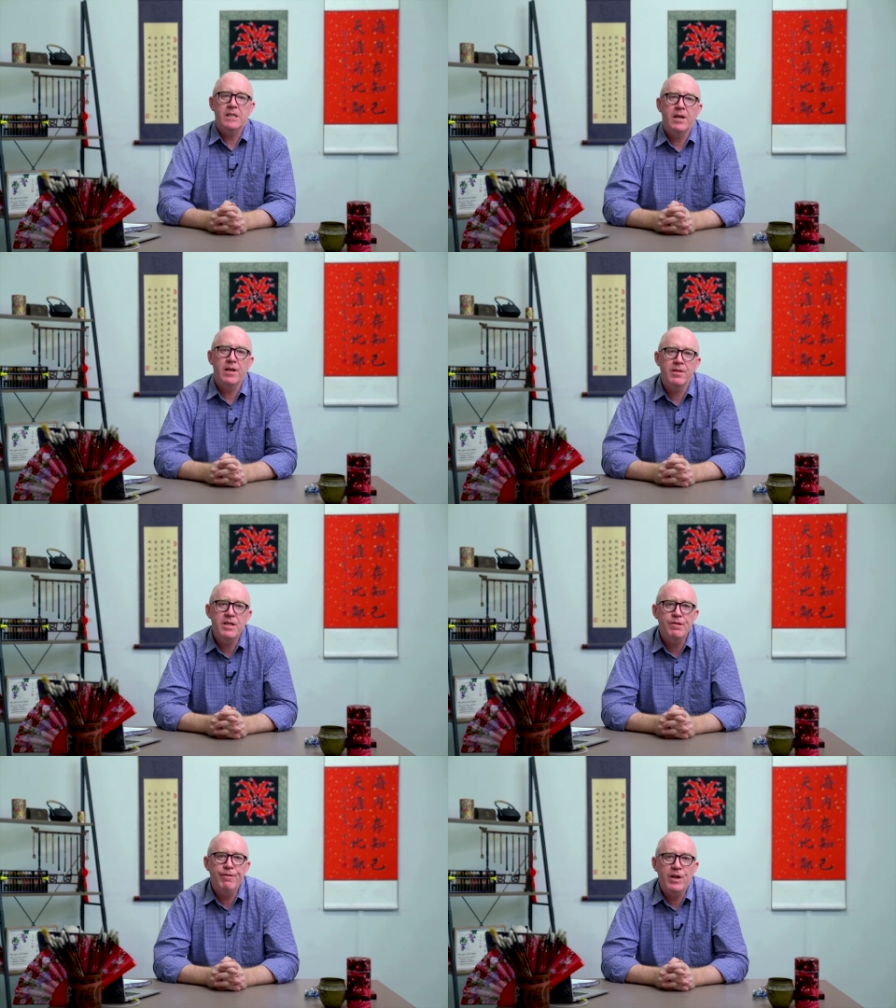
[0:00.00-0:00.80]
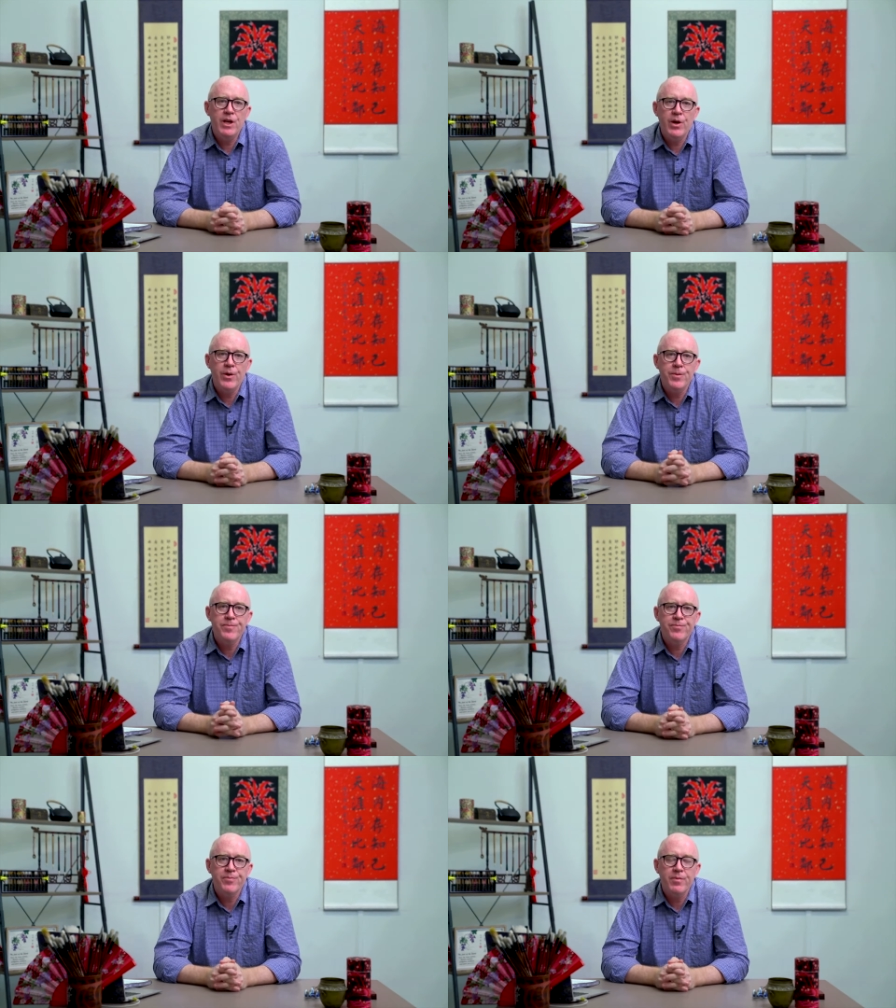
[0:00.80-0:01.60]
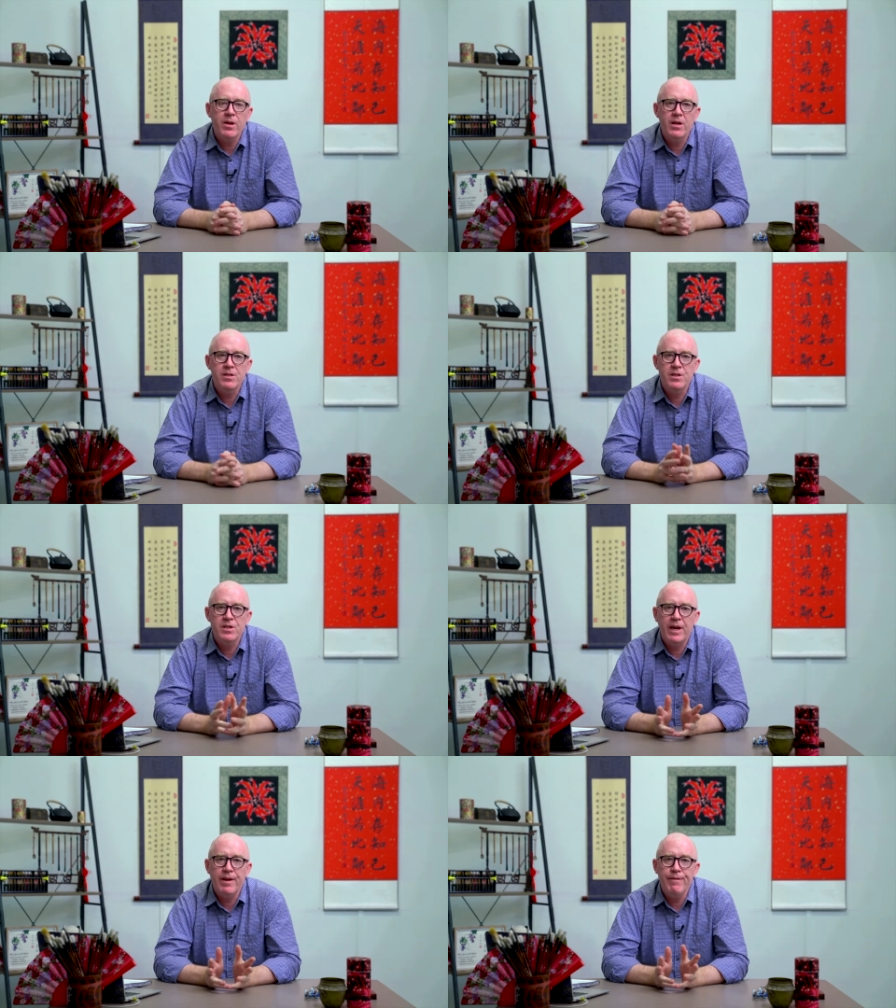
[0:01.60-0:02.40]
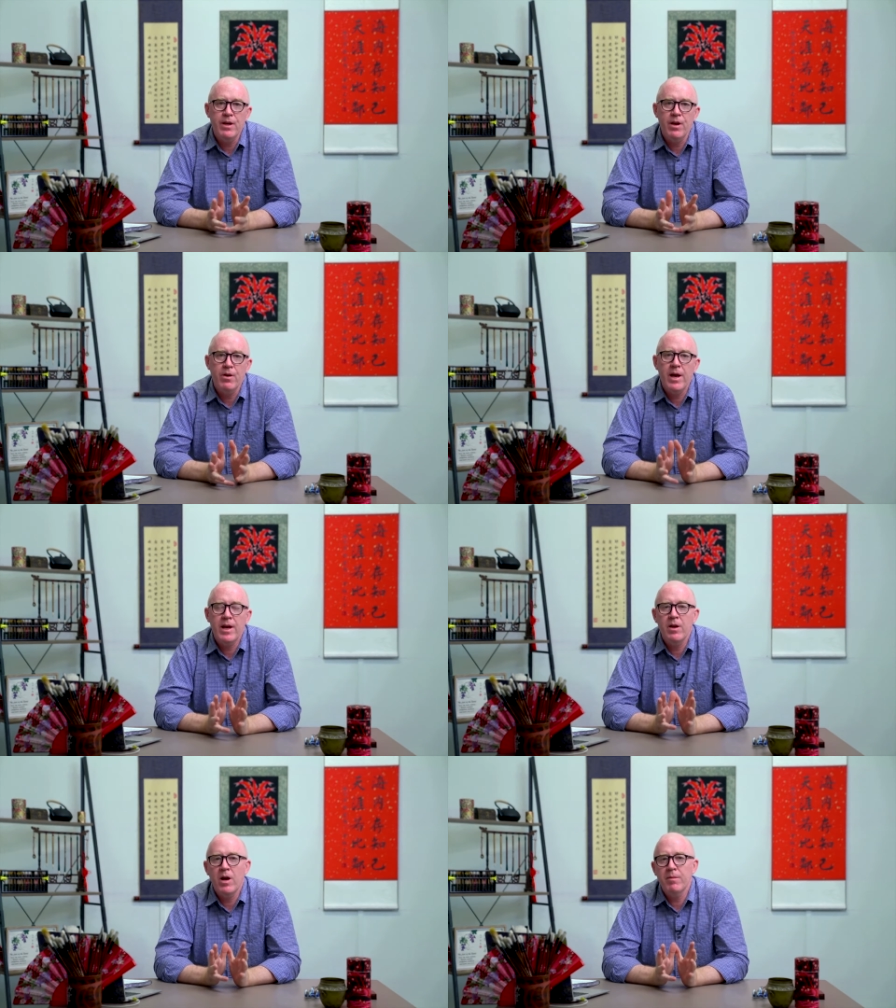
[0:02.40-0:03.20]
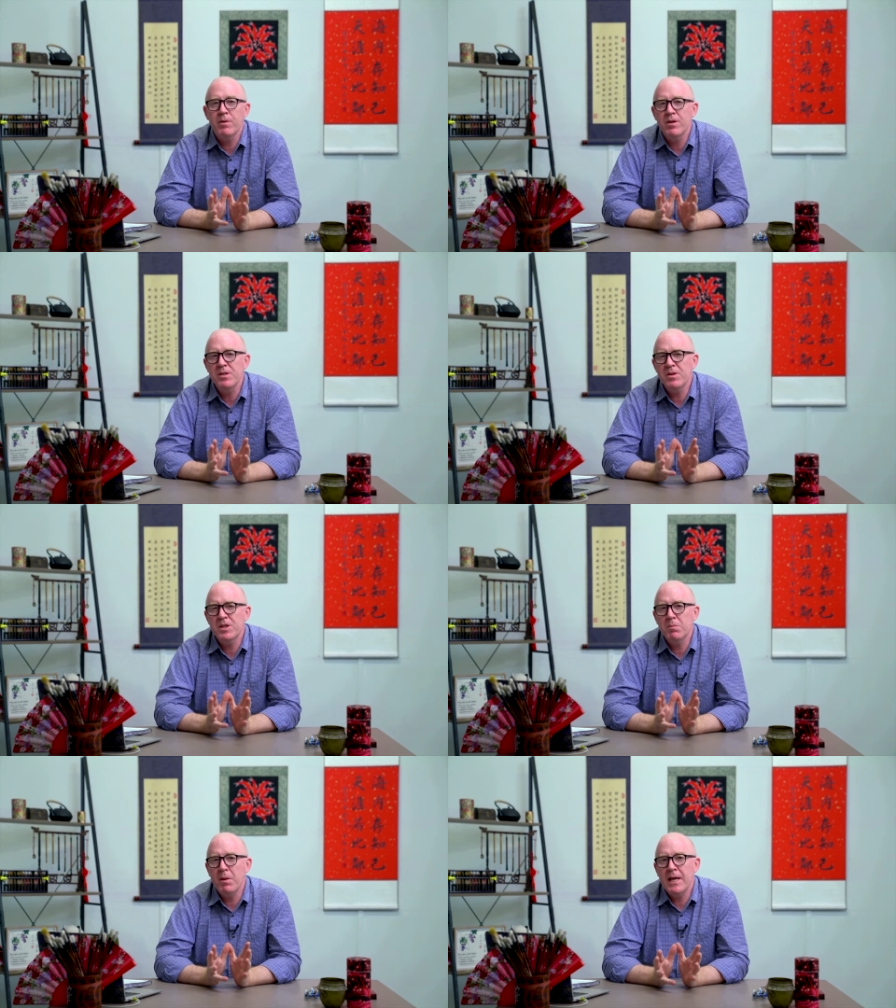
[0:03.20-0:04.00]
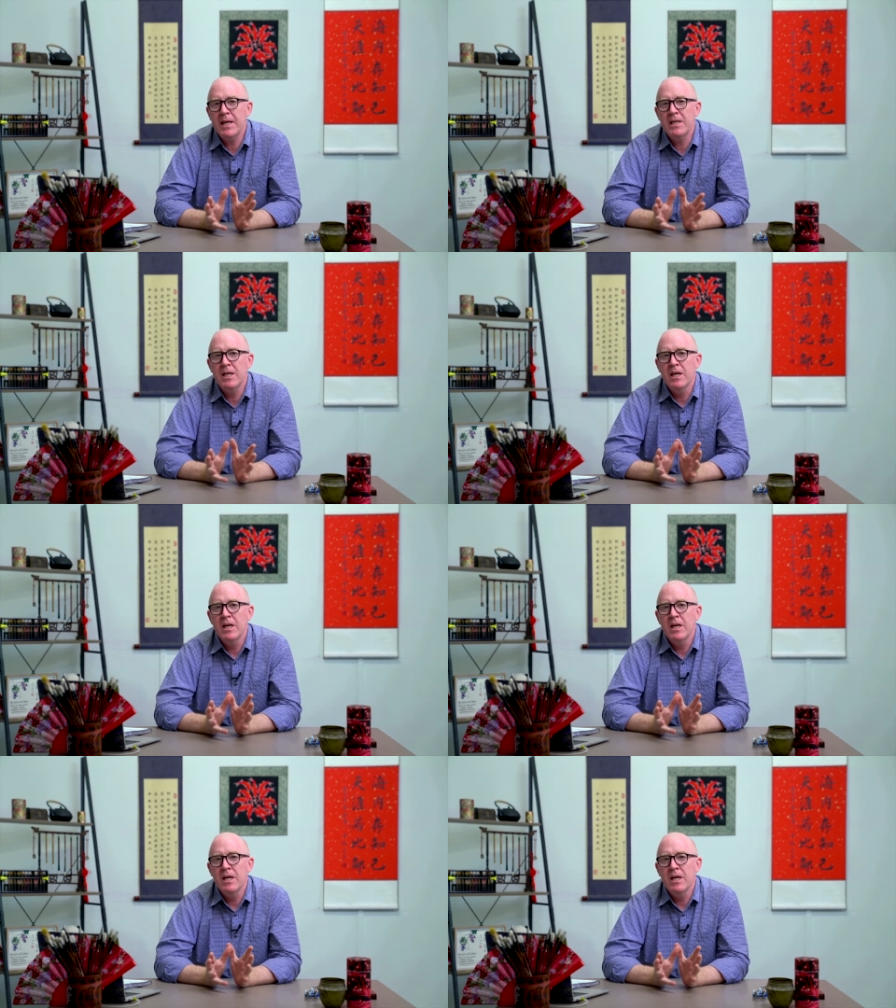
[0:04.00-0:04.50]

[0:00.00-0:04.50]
This video is the second video and I'm going to explain